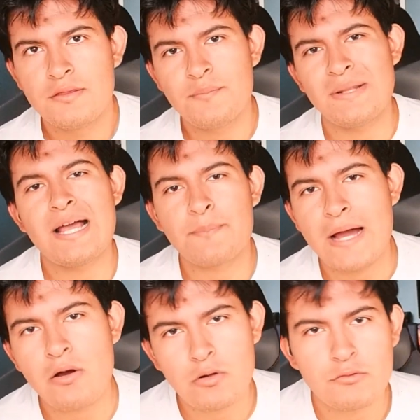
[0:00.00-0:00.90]
The black
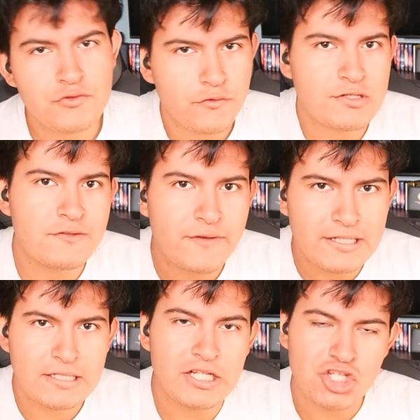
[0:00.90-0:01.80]
powder was first
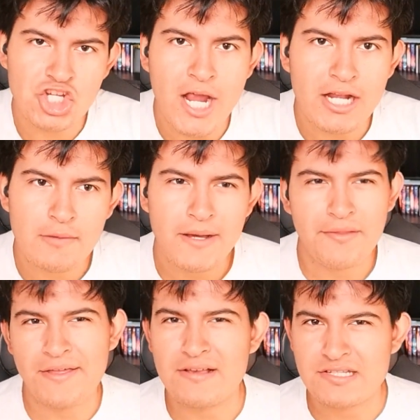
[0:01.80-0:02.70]
invented in China about
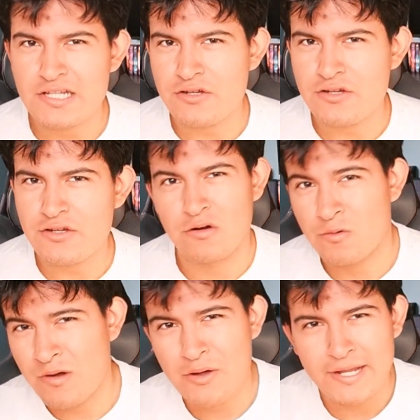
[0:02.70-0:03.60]
1,000 years ago,
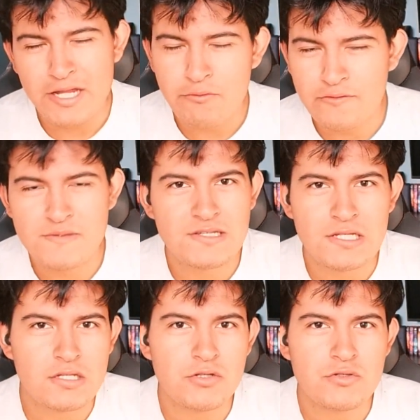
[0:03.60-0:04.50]
around anywhere from
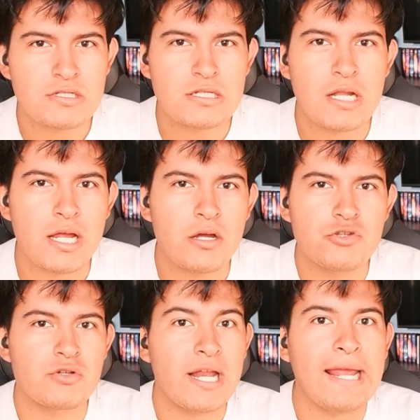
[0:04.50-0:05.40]
600 to
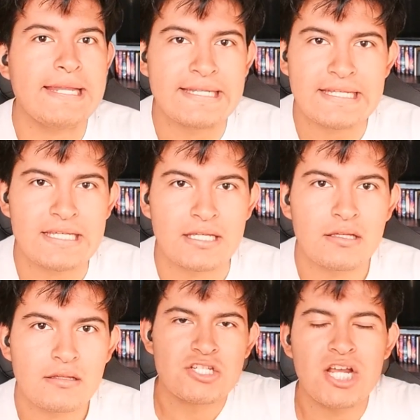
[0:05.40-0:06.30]
900 AD.